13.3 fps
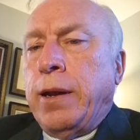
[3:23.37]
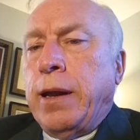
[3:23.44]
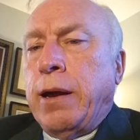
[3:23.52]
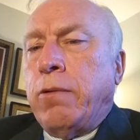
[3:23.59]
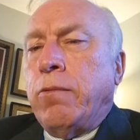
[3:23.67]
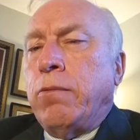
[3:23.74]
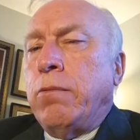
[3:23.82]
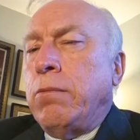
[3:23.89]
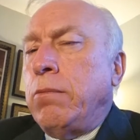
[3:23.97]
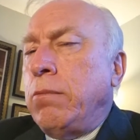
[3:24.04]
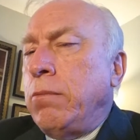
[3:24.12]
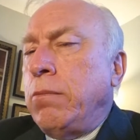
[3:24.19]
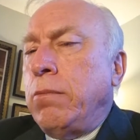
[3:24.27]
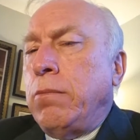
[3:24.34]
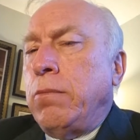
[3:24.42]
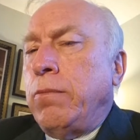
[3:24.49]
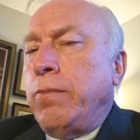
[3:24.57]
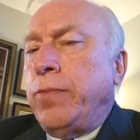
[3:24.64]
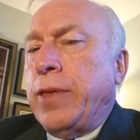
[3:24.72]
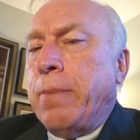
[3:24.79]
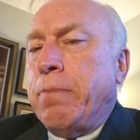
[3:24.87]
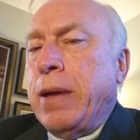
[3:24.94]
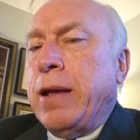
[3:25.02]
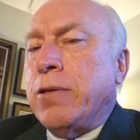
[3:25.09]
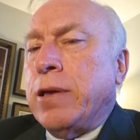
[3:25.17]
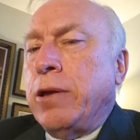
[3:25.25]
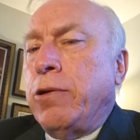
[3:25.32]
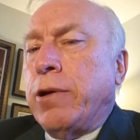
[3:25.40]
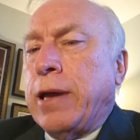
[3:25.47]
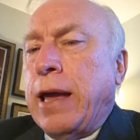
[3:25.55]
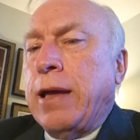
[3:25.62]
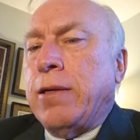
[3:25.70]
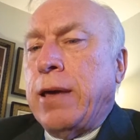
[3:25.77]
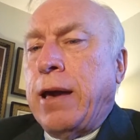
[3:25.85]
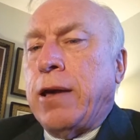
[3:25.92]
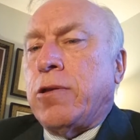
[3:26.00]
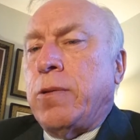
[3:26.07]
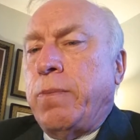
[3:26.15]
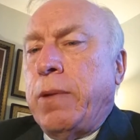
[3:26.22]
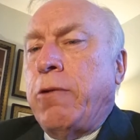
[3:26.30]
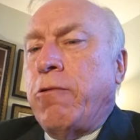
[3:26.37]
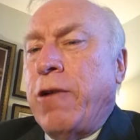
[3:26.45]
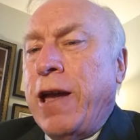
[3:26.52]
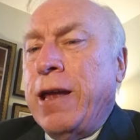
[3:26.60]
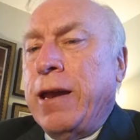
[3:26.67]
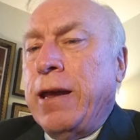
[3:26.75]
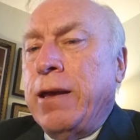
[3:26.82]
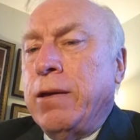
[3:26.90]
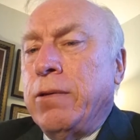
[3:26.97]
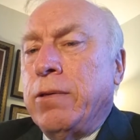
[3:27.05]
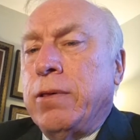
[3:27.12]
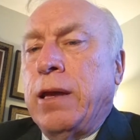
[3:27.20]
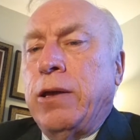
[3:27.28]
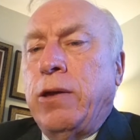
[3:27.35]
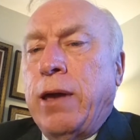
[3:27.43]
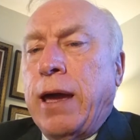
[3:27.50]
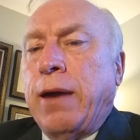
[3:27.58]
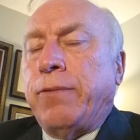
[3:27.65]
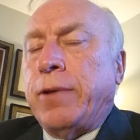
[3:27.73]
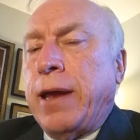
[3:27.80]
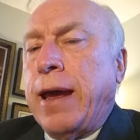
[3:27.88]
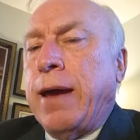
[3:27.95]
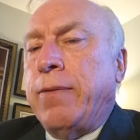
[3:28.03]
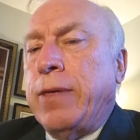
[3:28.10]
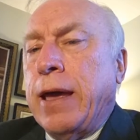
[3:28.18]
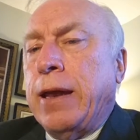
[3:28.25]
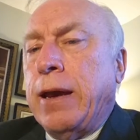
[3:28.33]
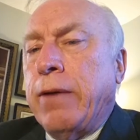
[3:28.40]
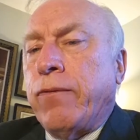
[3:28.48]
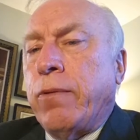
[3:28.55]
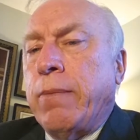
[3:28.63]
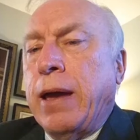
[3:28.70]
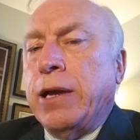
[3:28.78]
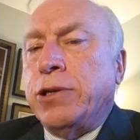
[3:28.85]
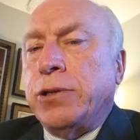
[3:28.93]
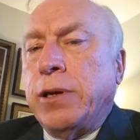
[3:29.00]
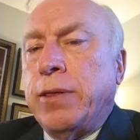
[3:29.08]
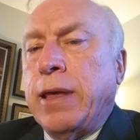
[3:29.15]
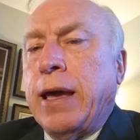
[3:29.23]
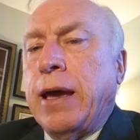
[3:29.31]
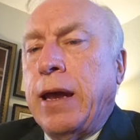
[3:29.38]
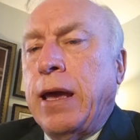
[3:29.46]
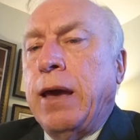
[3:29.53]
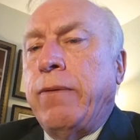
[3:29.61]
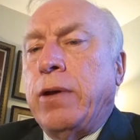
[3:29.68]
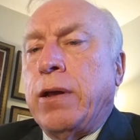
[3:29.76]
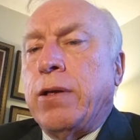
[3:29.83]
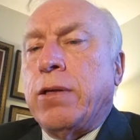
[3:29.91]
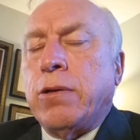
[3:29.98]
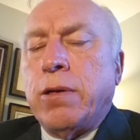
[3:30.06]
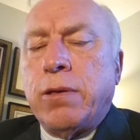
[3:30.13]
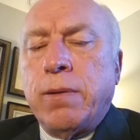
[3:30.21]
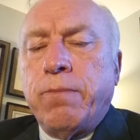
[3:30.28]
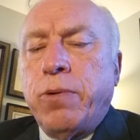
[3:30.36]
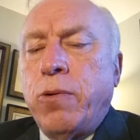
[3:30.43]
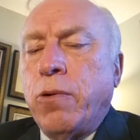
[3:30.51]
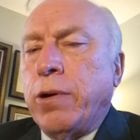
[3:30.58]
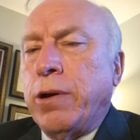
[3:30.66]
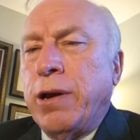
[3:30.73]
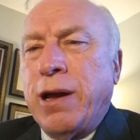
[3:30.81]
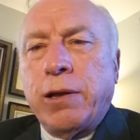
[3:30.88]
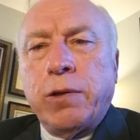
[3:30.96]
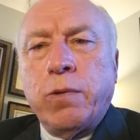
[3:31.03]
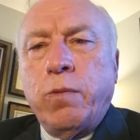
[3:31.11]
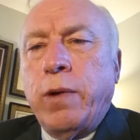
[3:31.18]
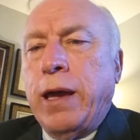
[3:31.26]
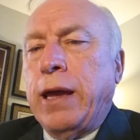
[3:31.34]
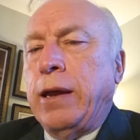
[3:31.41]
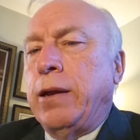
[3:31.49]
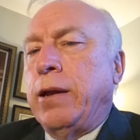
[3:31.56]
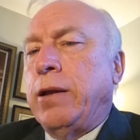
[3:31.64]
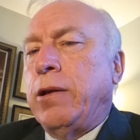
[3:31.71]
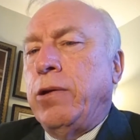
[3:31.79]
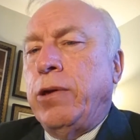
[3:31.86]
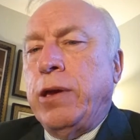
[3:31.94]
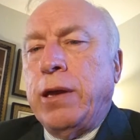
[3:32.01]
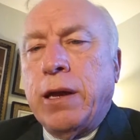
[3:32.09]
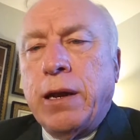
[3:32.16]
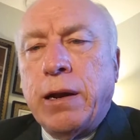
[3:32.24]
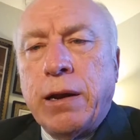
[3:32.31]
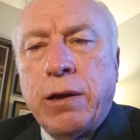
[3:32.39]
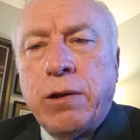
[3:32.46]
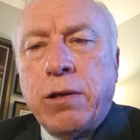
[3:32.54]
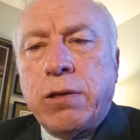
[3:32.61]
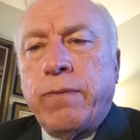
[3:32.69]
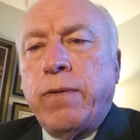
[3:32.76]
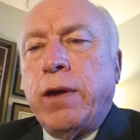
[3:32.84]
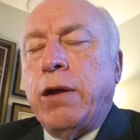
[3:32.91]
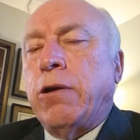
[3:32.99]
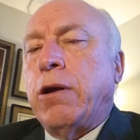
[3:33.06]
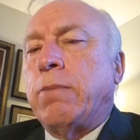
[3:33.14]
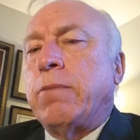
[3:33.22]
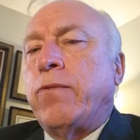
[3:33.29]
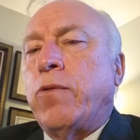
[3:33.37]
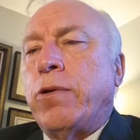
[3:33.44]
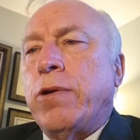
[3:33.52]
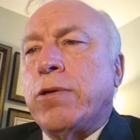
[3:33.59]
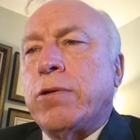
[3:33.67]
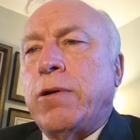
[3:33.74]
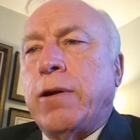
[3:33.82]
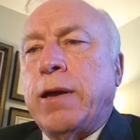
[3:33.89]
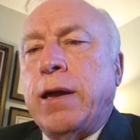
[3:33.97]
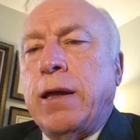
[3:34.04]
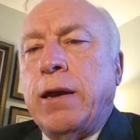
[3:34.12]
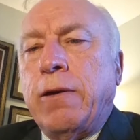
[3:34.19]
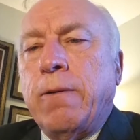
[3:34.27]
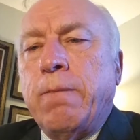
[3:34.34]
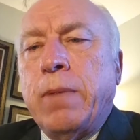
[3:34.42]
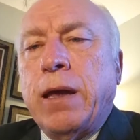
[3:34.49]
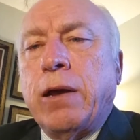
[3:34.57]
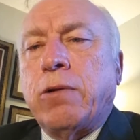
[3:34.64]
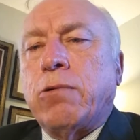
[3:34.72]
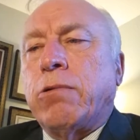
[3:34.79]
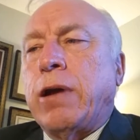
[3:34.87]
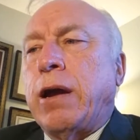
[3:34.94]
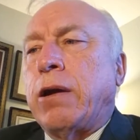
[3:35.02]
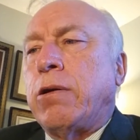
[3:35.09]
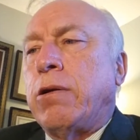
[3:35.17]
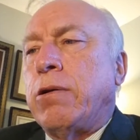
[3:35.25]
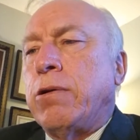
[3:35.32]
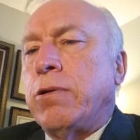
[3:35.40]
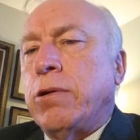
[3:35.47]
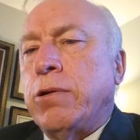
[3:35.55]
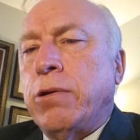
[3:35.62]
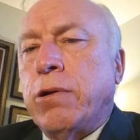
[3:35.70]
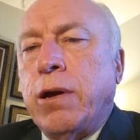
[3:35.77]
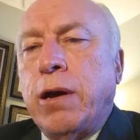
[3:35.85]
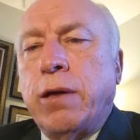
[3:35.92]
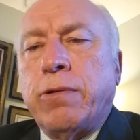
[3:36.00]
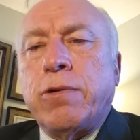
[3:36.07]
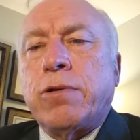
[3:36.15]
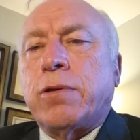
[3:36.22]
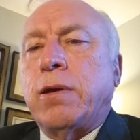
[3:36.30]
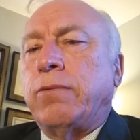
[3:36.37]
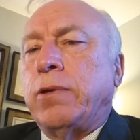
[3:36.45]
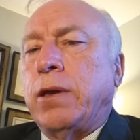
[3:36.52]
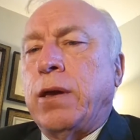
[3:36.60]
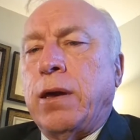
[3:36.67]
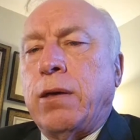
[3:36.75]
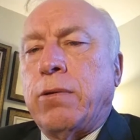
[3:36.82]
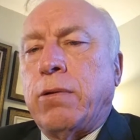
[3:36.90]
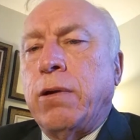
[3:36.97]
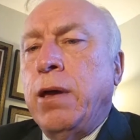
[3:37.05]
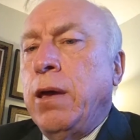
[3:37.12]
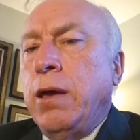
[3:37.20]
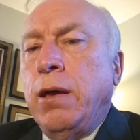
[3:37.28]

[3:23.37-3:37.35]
Now, that means that your case has to be ready, that you have to have that information and that evidence. So it's important not to wait until you get a notice of hearing before you start getting your medical records and your other stuff together.